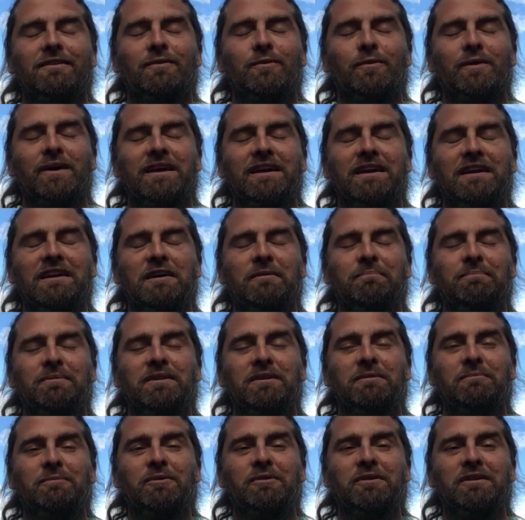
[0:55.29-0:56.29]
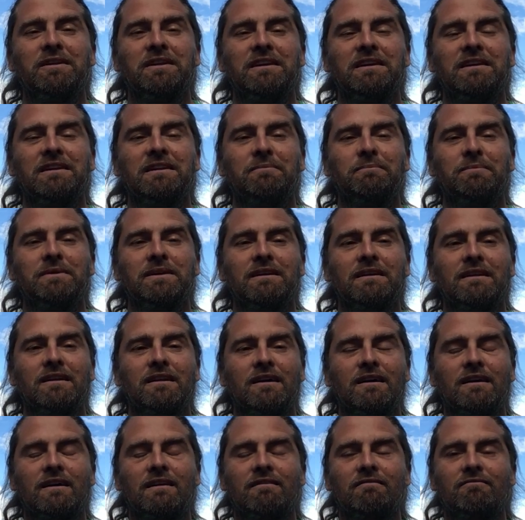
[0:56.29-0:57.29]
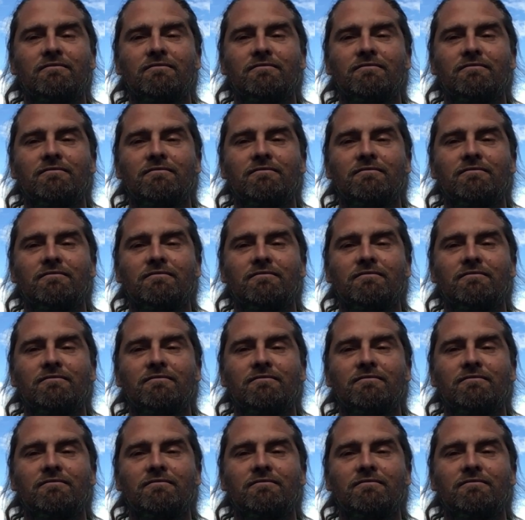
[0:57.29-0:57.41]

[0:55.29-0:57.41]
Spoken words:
waking up in the morning and being like,